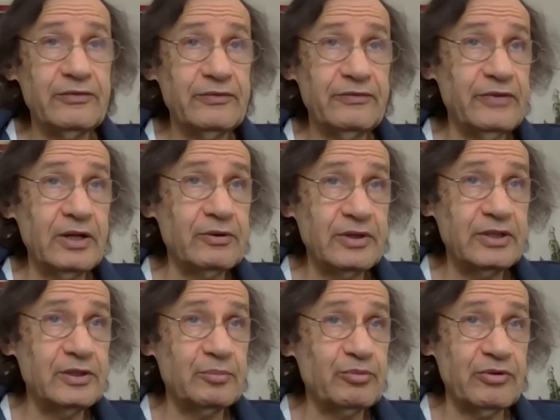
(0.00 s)
very
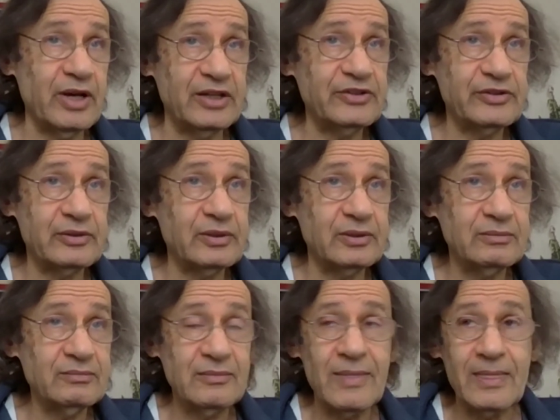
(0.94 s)
depressed,
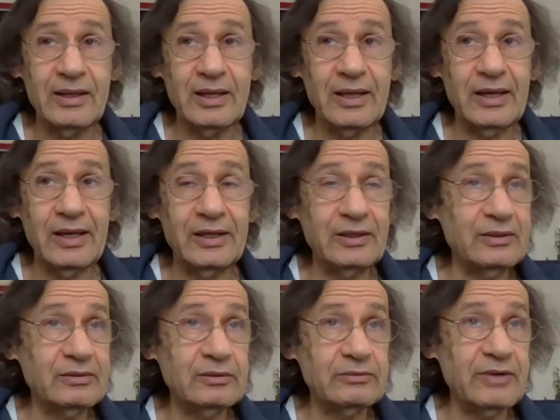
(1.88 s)

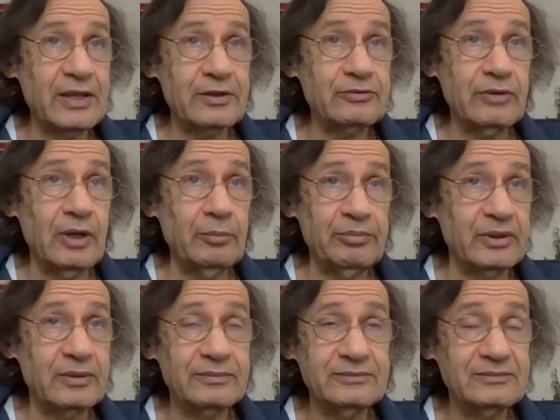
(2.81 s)
and rather
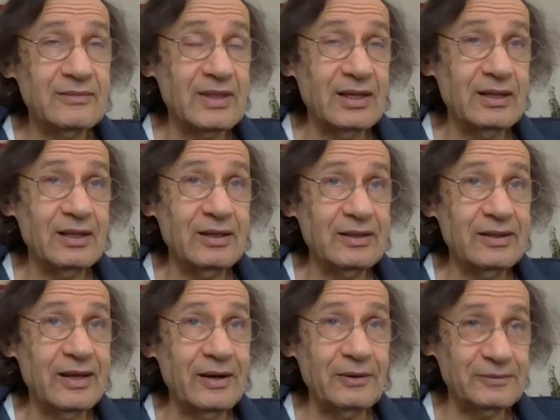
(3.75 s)
grumpy.
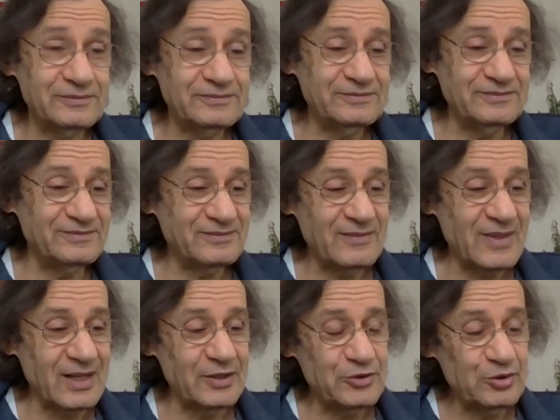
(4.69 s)
Now,
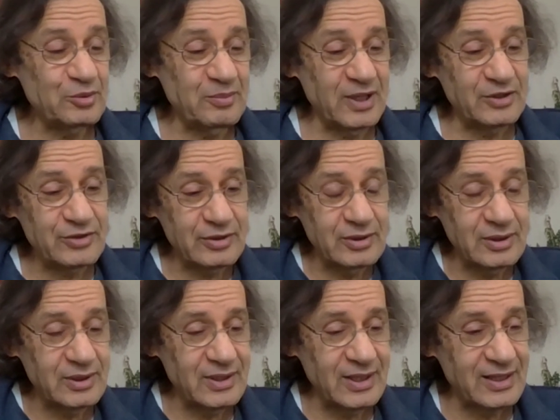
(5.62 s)
I should
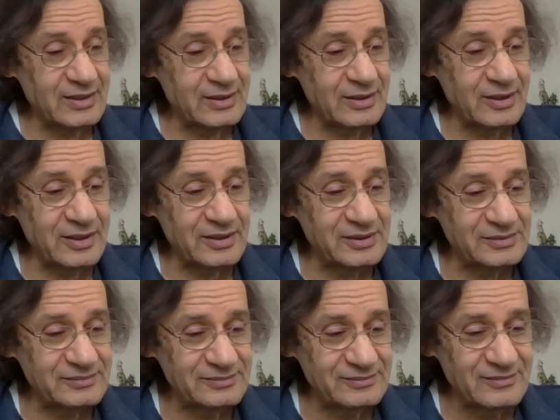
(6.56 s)
mention that
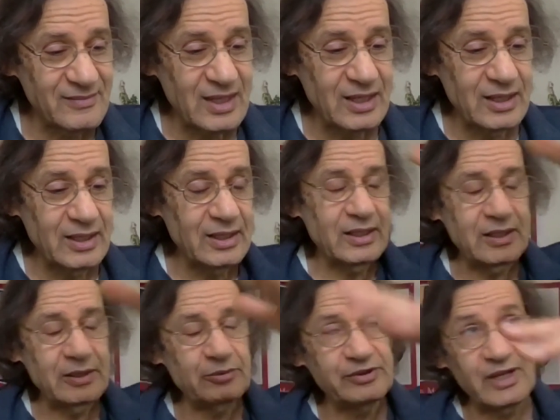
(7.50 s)

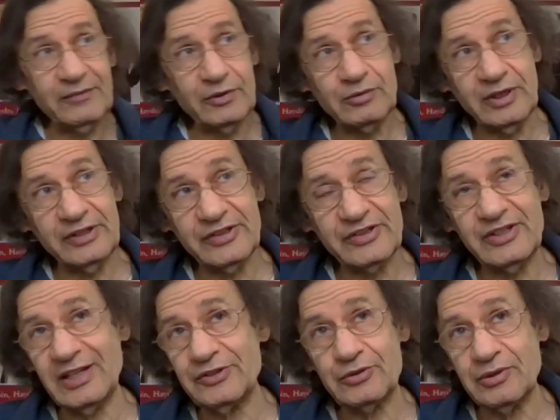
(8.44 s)
he was having great
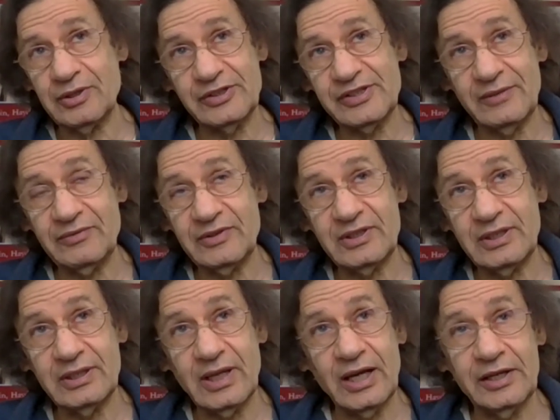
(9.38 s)
success during the
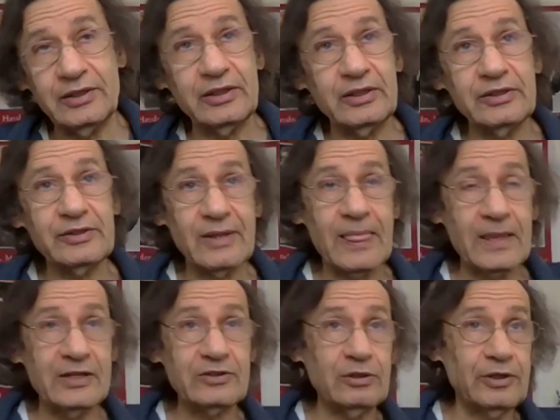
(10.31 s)
1790s,
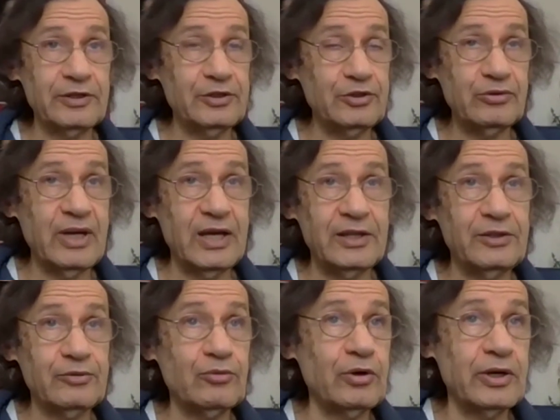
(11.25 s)
as long as you had
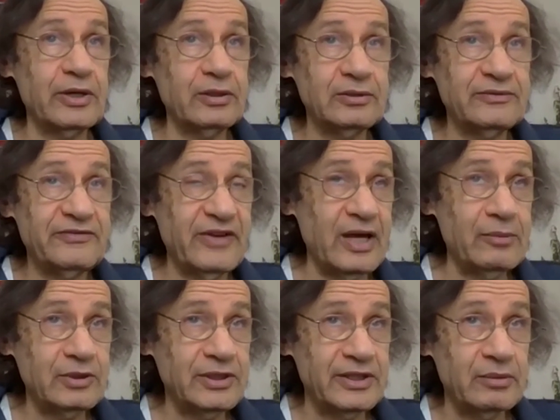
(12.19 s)
the royal
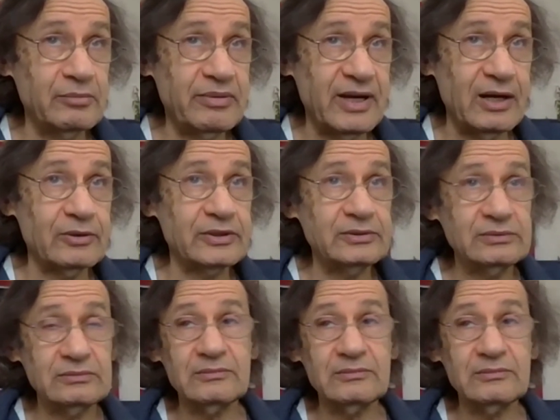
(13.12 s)
family in power,